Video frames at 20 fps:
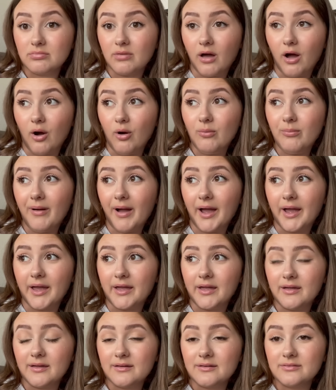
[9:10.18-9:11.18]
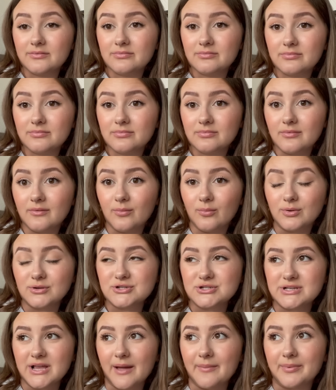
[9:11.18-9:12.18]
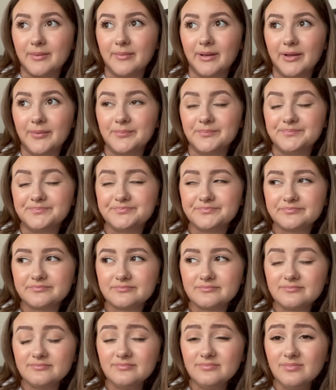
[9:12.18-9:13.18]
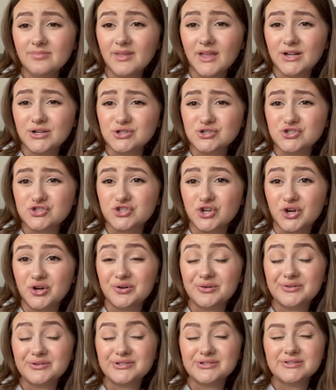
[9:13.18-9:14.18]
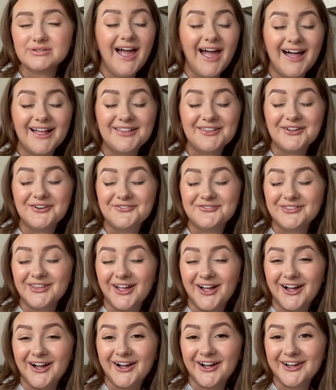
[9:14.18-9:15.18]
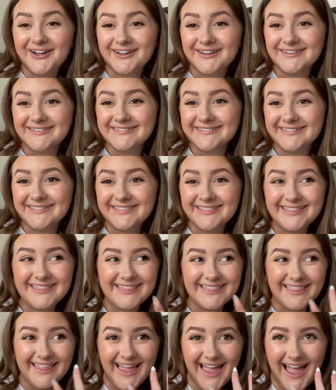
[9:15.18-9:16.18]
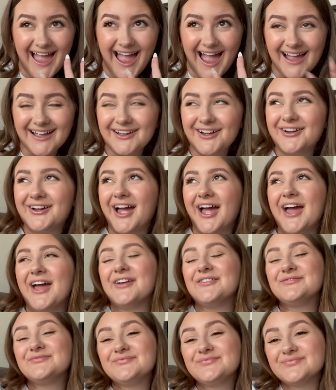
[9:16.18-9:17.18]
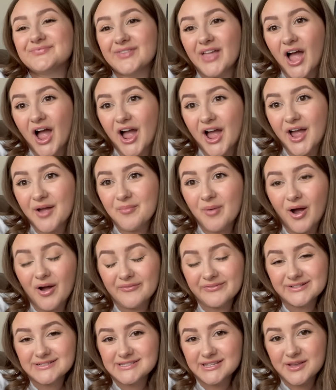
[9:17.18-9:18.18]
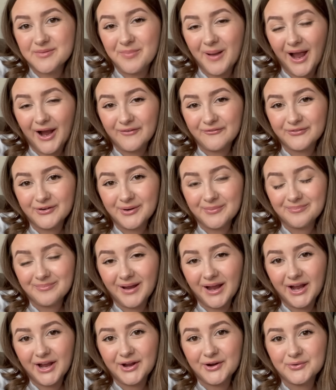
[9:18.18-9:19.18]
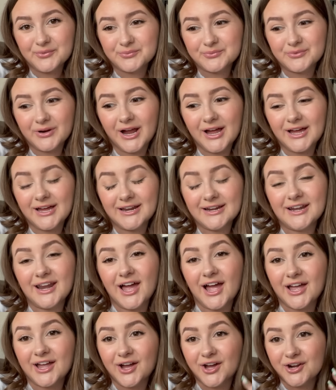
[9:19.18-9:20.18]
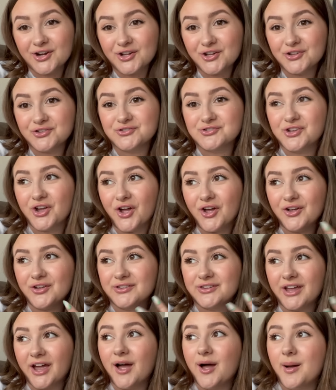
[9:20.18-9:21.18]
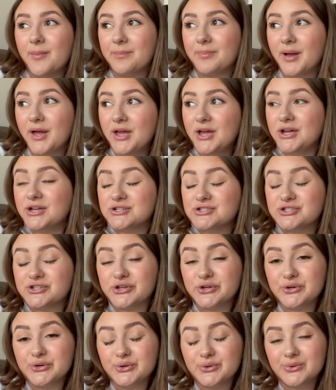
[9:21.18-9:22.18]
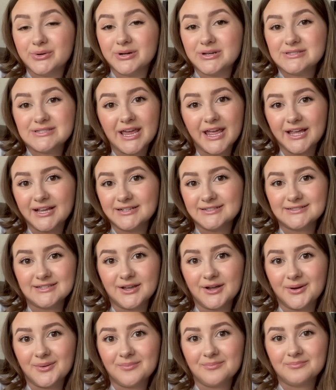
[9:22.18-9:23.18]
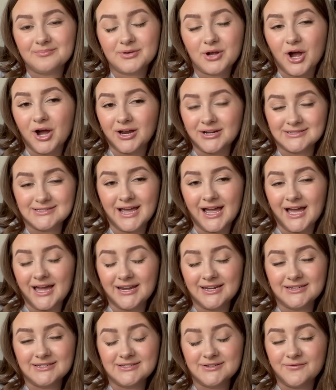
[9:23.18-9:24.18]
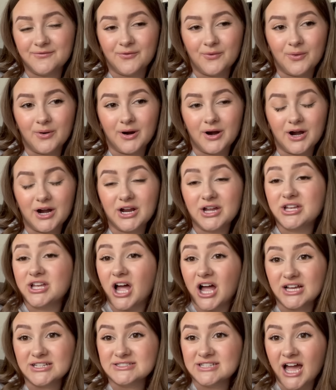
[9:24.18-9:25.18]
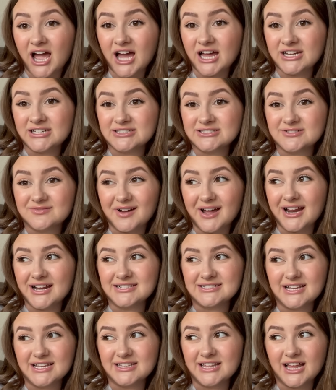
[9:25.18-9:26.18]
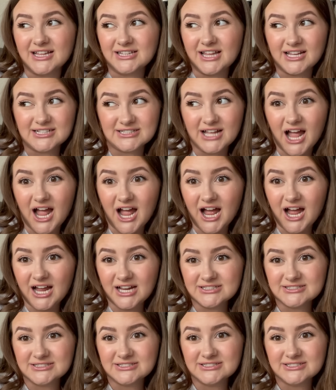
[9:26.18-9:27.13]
Oh my, what just happened to me? I just choked. Hello vlog. Okay. I'm obviously back from my run. I got all dolled up to take some content for content. Why did I say that like that?